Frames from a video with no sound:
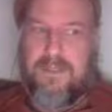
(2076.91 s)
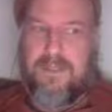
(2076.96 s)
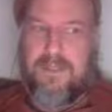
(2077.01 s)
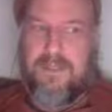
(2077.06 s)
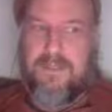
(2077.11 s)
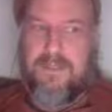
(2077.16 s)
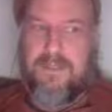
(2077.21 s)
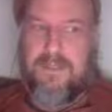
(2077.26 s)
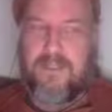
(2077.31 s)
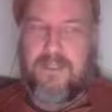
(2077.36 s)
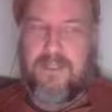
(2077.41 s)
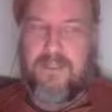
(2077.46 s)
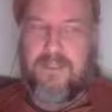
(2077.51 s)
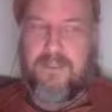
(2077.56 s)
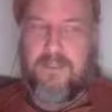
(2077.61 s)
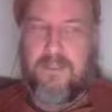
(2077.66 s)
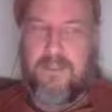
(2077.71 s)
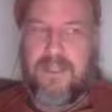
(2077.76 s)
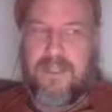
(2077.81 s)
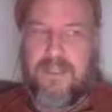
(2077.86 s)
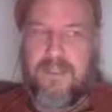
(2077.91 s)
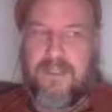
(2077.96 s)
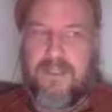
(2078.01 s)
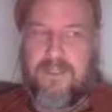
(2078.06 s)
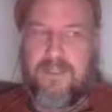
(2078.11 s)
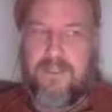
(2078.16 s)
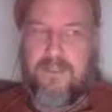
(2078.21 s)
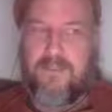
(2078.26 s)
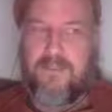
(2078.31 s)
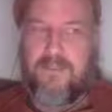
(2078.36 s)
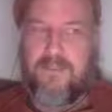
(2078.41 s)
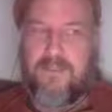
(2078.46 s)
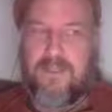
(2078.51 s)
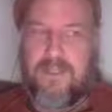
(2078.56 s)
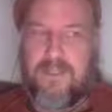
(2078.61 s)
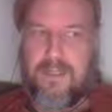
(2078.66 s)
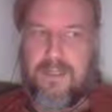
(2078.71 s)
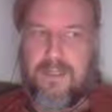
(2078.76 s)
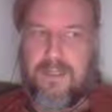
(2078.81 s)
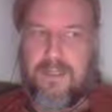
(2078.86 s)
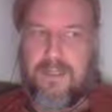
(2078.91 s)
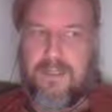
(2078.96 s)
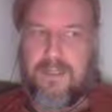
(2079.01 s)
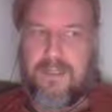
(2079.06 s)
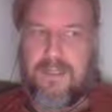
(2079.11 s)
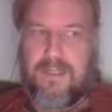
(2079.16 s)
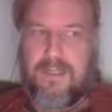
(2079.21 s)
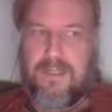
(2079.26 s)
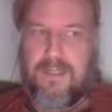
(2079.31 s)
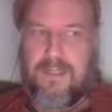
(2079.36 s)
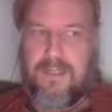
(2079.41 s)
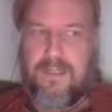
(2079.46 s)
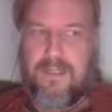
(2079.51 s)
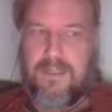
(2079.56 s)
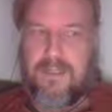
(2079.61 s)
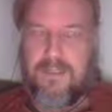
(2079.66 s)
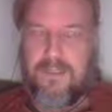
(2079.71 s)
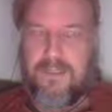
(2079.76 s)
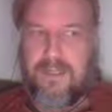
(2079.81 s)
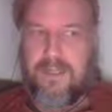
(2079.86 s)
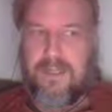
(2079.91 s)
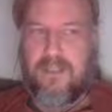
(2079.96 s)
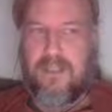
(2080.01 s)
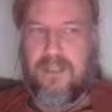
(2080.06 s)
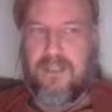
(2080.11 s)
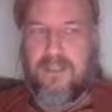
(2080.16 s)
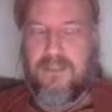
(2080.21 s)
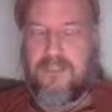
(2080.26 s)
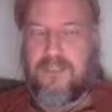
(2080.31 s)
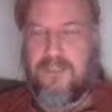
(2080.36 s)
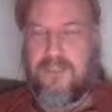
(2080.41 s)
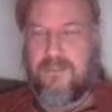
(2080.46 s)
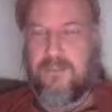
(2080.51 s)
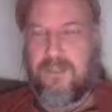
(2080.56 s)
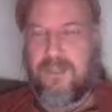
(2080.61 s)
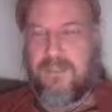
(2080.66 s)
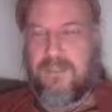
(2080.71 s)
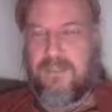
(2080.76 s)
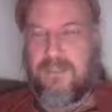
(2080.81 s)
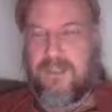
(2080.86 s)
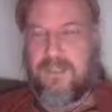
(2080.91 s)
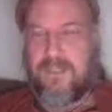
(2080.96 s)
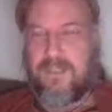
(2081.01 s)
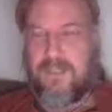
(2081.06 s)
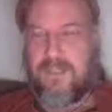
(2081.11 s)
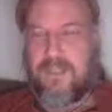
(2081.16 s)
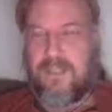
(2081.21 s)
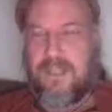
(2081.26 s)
the way of the psychology of Wilson,